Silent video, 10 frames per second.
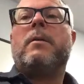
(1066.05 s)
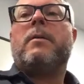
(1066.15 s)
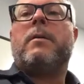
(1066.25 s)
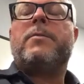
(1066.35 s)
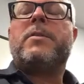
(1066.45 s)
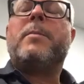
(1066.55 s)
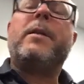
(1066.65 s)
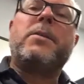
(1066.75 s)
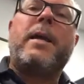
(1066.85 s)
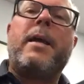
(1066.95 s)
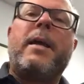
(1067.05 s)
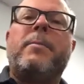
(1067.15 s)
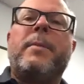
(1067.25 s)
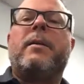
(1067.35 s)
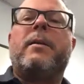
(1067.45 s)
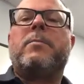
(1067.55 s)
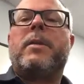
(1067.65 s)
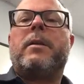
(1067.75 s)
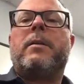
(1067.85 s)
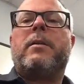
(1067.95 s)
If somebody doesn't have a mechanism,
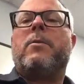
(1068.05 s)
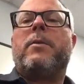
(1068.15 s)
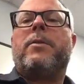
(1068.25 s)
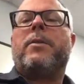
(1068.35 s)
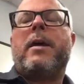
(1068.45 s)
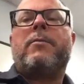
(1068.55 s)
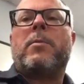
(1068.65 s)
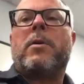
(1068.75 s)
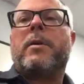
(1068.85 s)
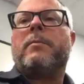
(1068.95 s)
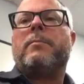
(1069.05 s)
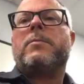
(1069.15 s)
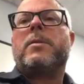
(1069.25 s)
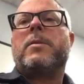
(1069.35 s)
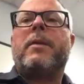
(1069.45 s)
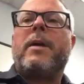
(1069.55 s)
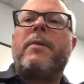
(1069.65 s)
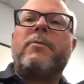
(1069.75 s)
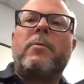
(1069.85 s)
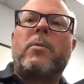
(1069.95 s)
they could go with an aftermarket, some kind of
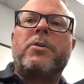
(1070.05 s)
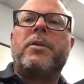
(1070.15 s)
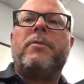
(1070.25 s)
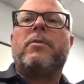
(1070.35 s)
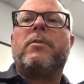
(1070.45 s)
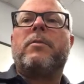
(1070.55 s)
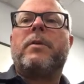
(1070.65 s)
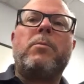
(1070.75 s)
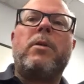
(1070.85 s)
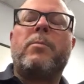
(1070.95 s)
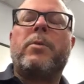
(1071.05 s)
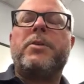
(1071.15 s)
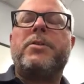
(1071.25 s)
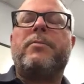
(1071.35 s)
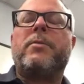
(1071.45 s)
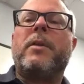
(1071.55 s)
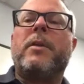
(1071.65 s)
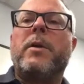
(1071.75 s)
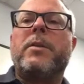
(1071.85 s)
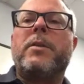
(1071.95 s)
aftermarket shifter, cable operated shifter if they
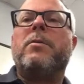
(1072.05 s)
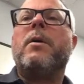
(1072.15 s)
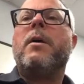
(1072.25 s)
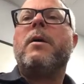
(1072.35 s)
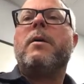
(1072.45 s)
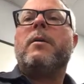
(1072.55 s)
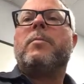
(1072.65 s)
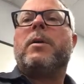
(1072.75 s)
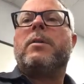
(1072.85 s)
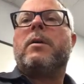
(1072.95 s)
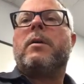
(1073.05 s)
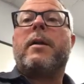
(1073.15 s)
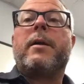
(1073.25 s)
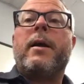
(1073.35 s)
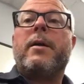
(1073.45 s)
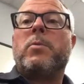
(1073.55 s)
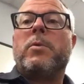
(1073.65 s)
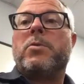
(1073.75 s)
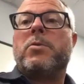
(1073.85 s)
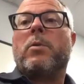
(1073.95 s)
wanted to. But a lot of guys will
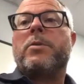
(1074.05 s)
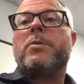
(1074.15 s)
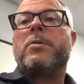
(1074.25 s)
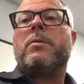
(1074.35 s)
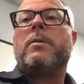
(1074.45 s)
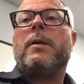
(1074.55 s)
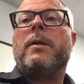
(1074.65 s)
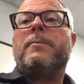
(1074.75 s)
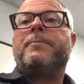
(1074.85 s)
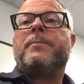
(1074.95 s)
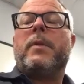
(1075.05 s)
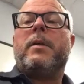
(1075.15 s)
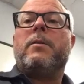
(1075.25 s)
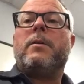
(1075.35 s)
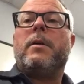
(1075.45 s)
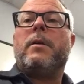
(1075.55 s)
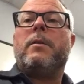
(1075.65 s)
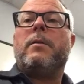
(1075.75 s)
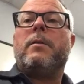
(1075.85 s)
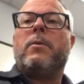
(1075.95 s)
source,
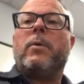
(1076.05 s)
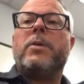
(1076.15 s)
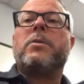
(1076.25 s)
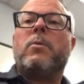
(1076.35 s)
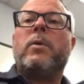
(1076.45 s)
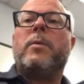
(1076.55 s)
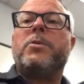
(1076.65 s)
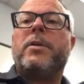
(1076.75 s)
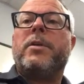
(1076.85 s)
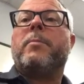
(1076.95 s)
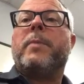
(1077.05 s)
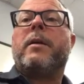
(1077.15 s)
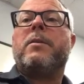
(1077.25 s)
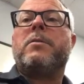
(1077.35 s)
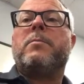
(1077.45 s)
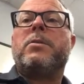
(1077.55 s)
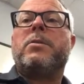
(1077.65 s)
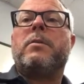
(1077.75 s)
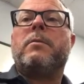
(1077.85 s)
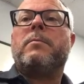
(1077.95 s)
an original equipment shifter mechanism just
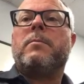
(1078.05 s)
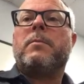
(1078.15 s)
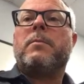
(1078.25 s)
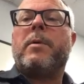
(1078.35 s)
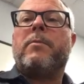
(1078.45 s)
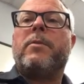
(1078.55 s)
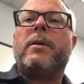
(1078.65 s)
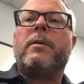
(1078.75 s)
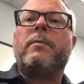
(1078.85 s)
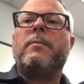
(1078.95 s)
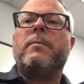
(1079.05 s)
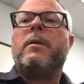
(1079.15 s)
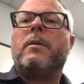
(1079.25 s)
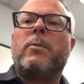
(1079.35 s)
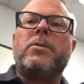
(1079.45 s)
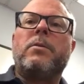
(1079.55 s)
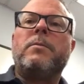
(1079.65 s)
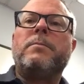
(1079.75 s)
to keep everything original.